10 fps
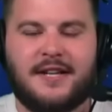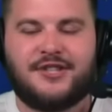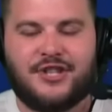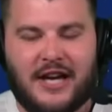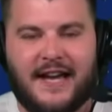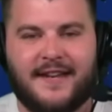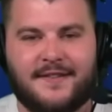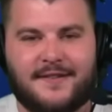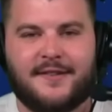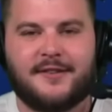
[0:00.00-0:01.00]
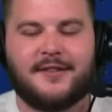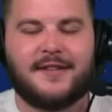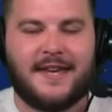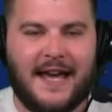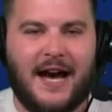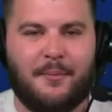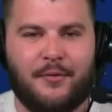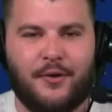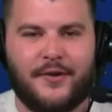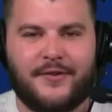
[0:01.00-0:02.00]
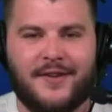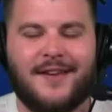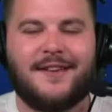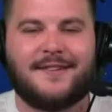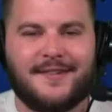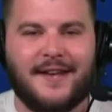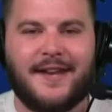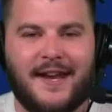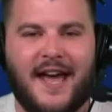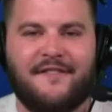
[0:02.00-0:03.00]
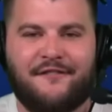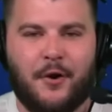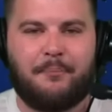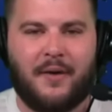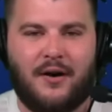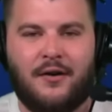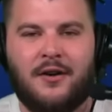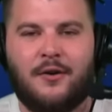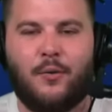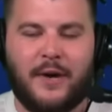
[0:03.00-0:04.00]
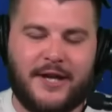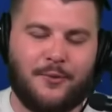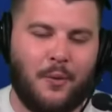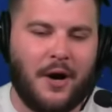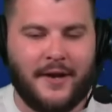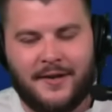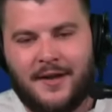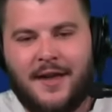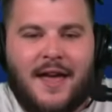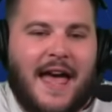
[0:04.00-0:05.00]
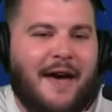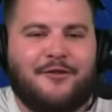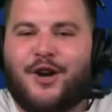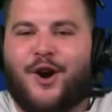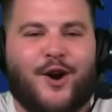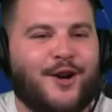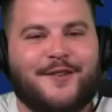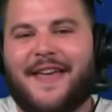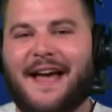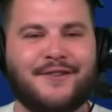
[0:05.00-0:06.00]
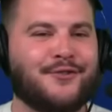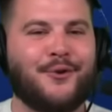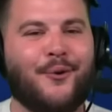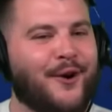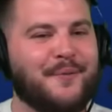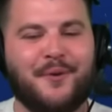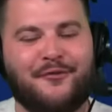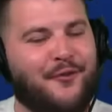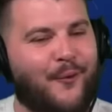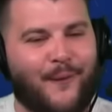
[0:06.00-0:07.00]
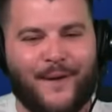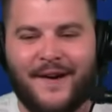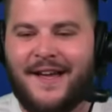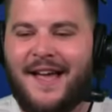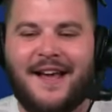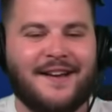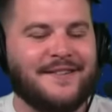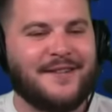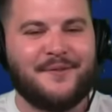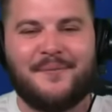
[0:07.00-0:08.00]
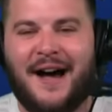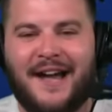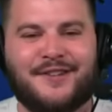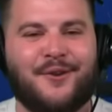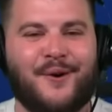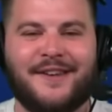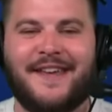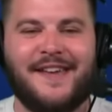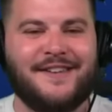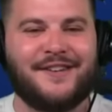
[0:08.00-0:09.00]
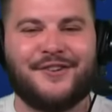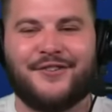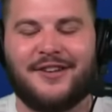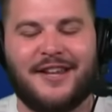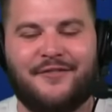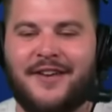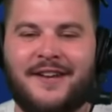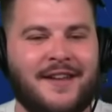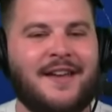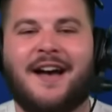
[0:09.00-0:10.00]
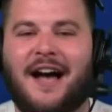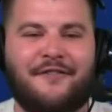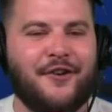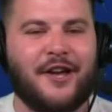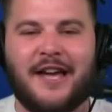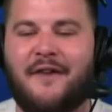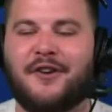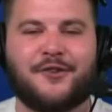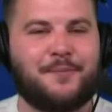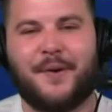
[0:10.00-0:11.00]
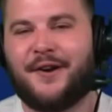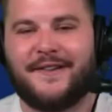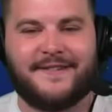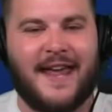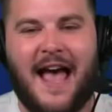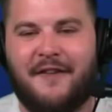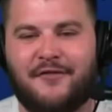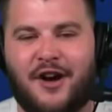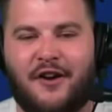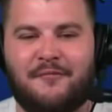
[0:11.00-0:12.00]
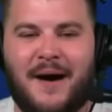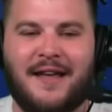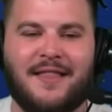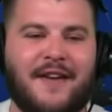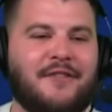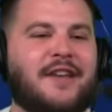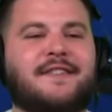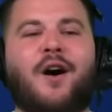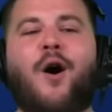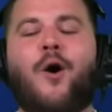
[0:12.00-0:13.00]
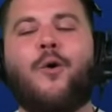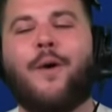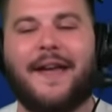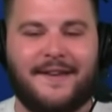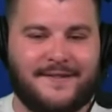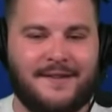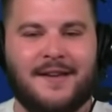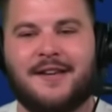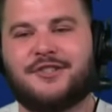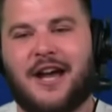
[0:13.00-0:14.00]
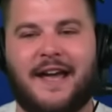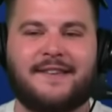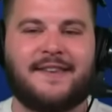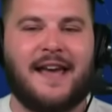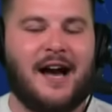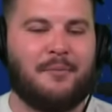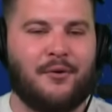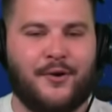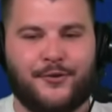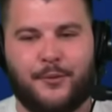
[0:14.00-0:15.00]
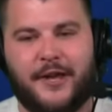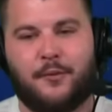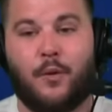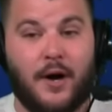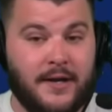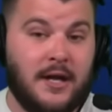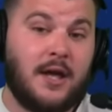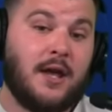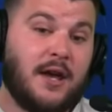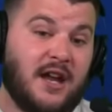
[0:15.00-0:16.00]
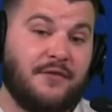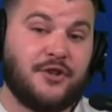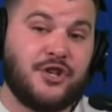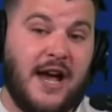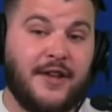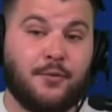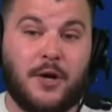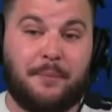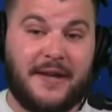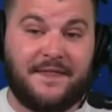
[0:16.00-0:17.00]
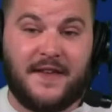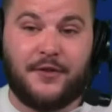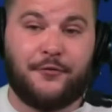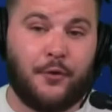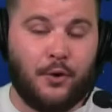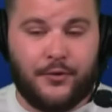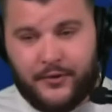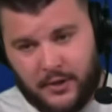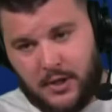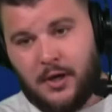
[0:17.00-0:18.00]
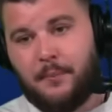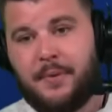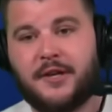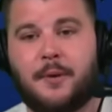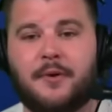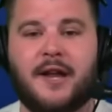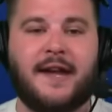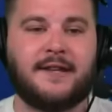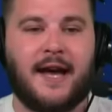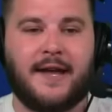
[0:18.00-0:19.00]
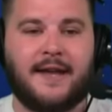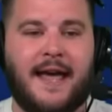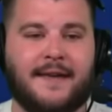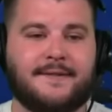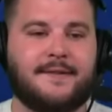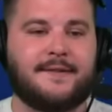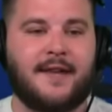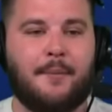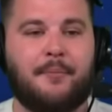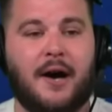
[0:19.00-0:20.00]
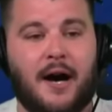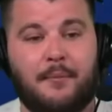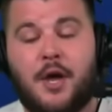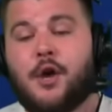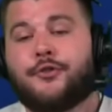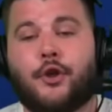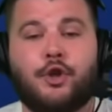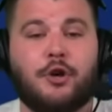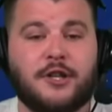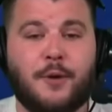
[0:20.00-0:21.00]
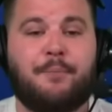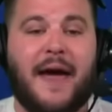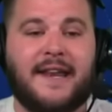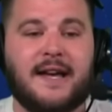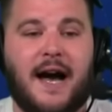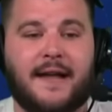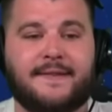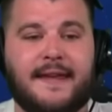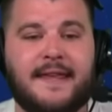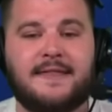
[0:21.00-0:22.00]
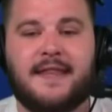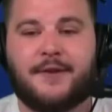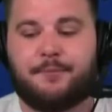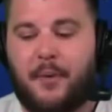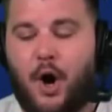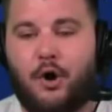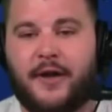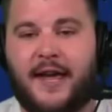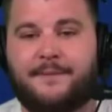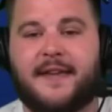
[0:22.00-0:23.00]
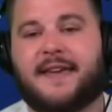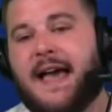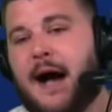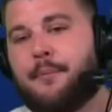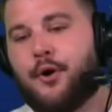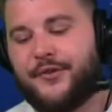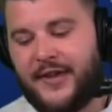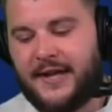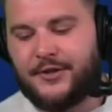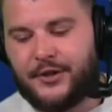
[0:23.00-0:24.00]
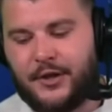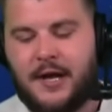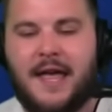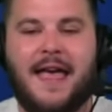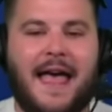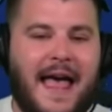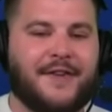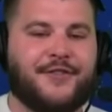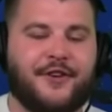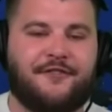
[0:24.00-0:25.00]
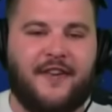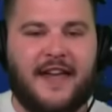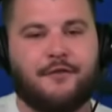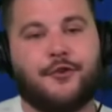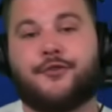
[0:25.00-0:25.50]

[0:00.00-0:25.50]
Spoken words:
Giants, Cowboys, Sunday Night Football, week one. Have you heard that story before? Because in my 28 years of living, I feel like I've experienced half of my life. It's always Giants, Cowboys, week one. And if the Giants want to beat these fools, big number 99 has to step up. So you look at the betting odds in this ball game. The Cowboys enter as the favorites.